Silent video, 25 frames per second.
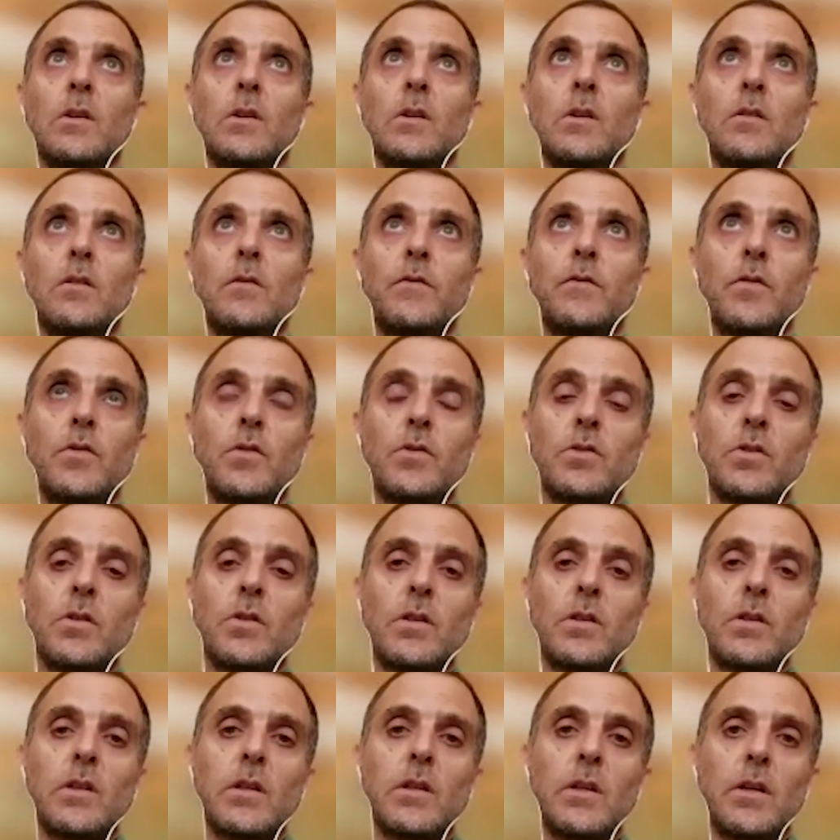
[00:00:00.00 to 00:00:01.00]

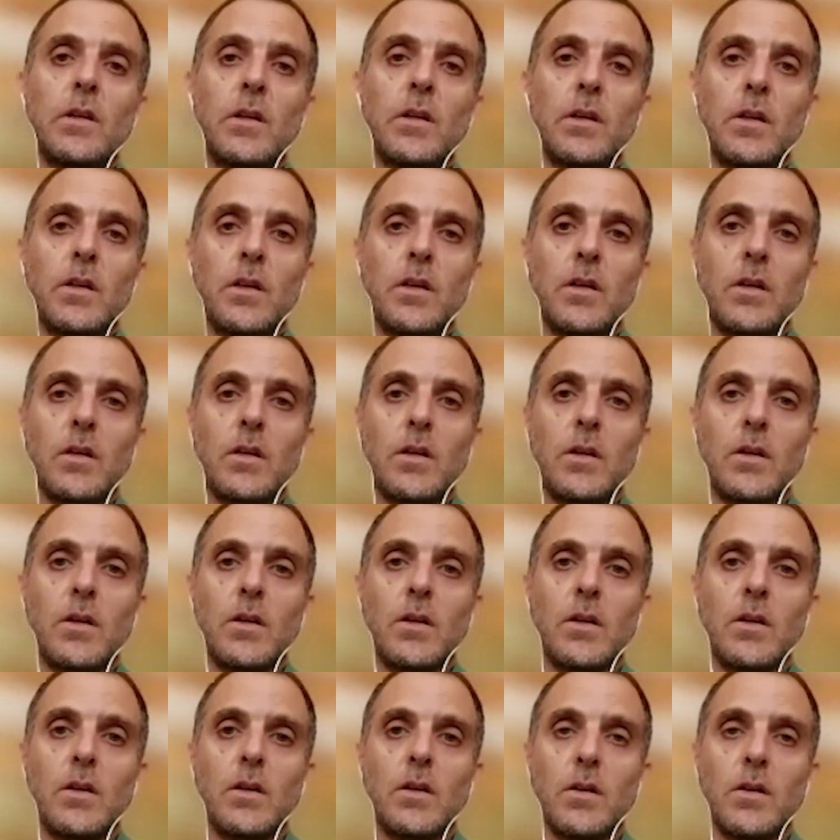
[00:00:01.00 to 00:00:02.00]
unfortunately,
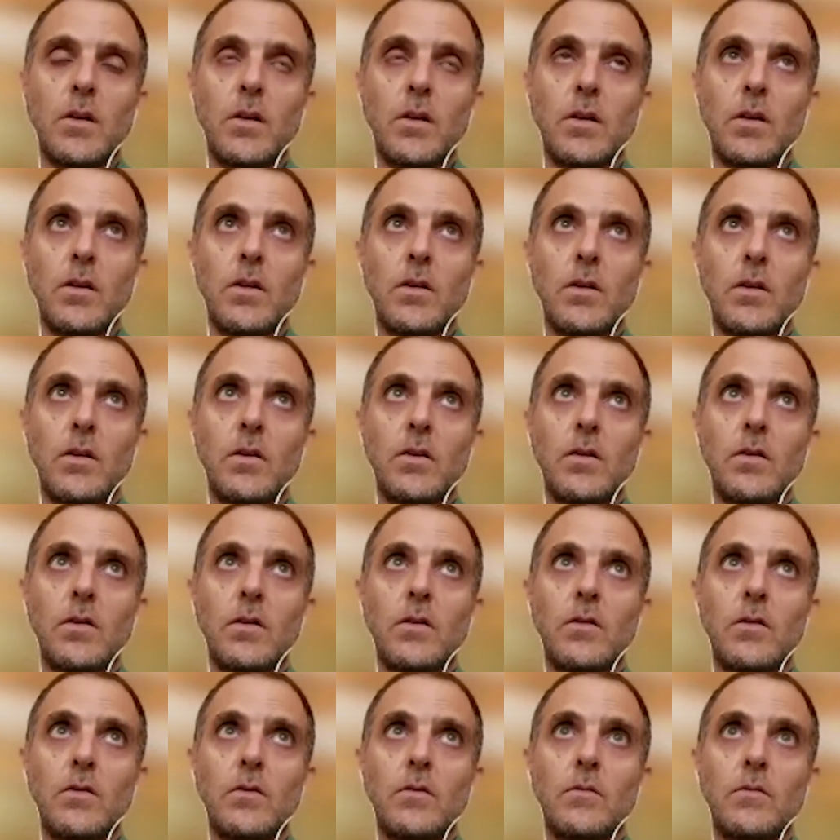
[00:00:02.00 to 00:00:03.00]

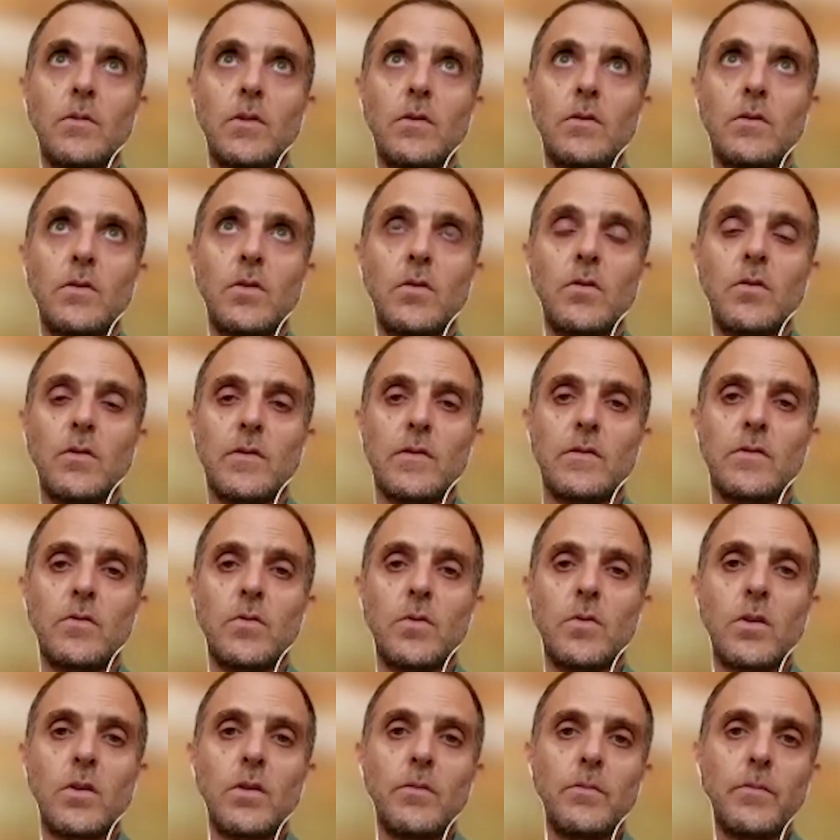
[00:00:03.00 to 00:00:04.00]
the terrorists
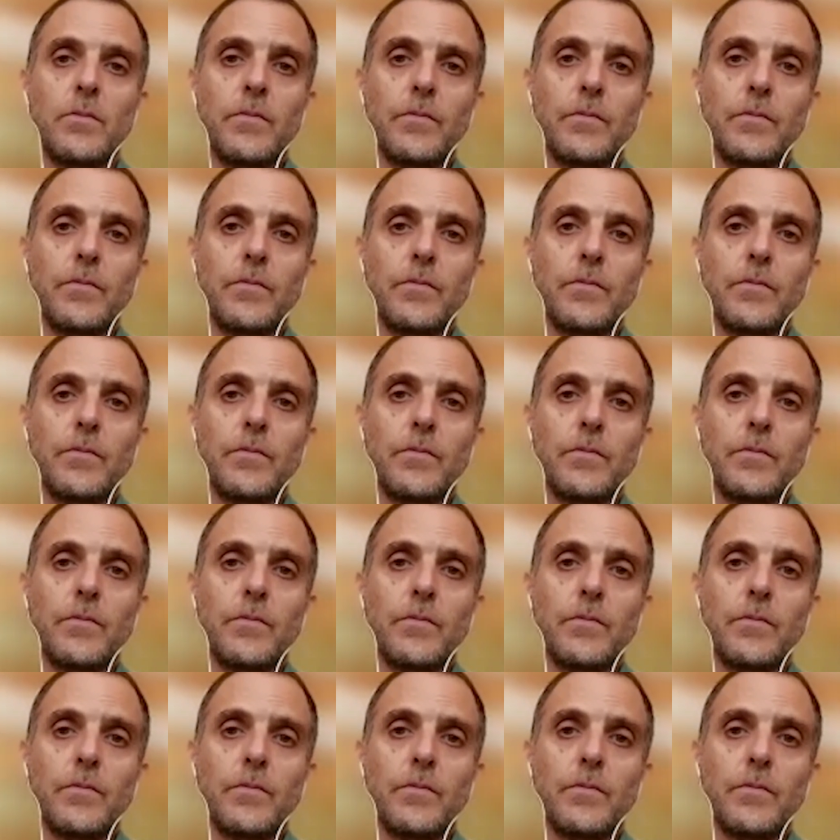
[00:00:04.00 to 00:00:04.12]
took him.